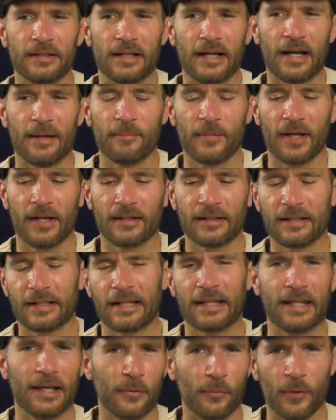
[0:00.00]
I'm not
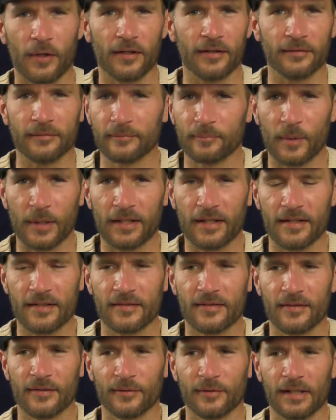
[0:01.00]
gonna get one
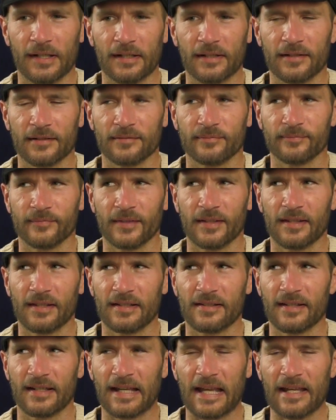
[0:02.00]
because they're like, I think
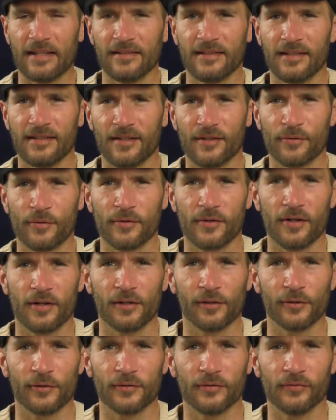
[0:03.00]
it's like
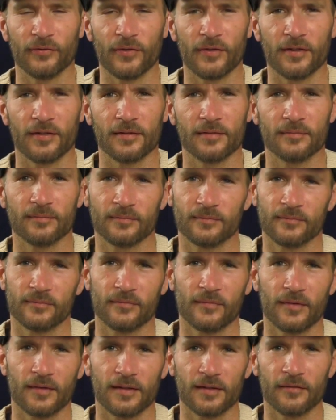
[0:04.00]
$1,800 for the,
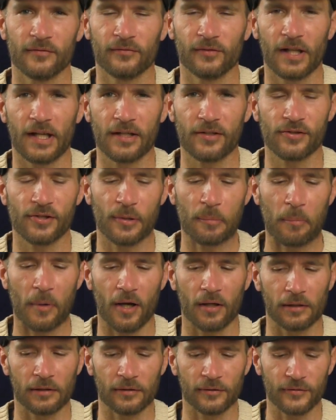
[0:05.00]
the flagship
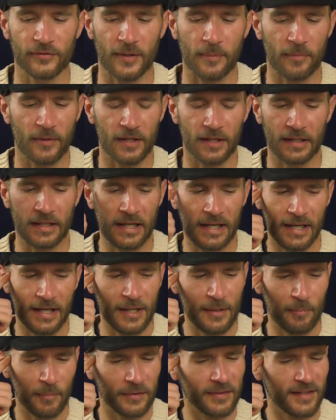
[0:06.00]
model or something,
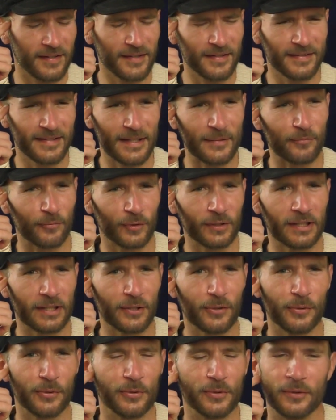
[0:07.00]
but they just seem really
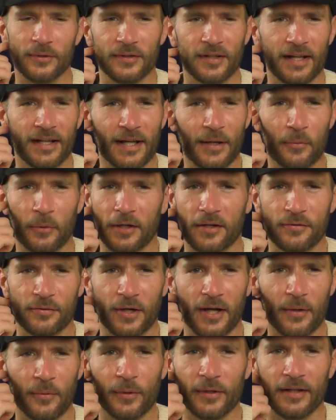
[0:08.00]
cool and I wanna
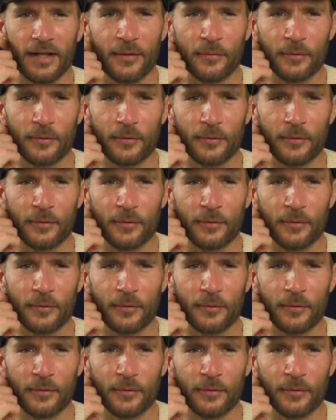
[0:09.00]
try one. I